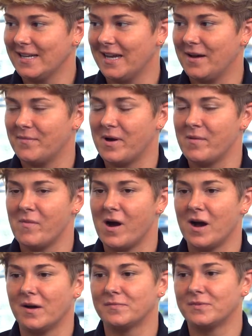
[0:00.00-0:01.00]
Yeah, my
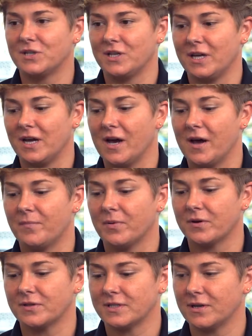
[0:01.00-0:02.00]
mom, she uh,
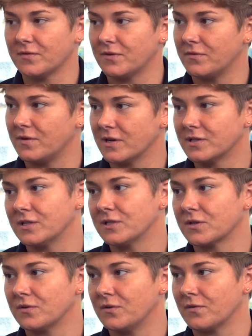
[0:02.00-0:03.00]
put herself through nursing
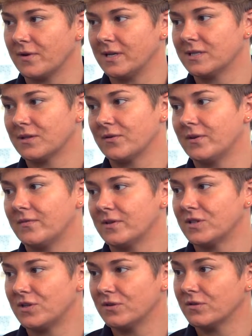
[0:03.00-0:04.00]
school and raised three of
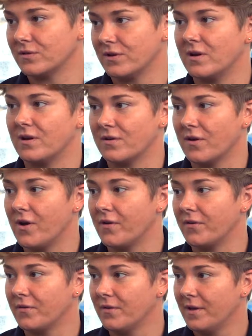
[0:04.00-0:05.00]
us children on her
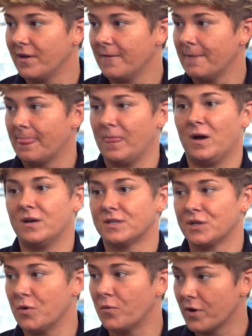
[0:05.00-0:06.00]
own
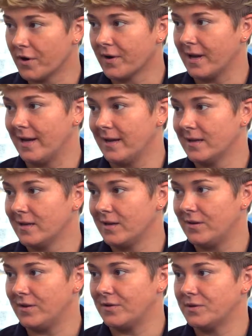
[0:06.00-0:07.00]
also working,
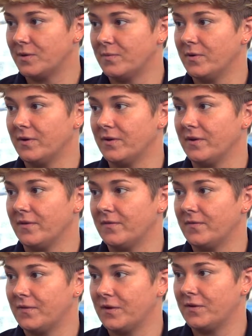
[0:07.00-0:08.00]
you know, to put
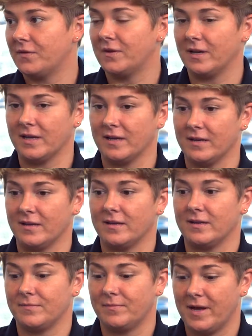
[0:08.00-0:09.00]
food and
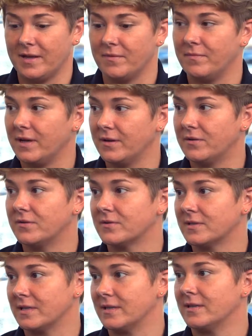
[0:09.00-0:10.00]
pay the
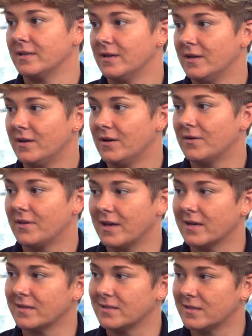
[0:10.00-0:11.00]
bills and yeah. all
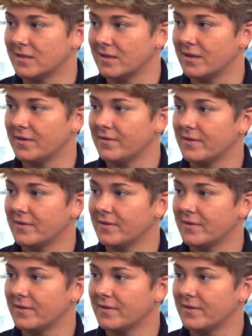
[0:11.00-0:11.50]
that good stuff.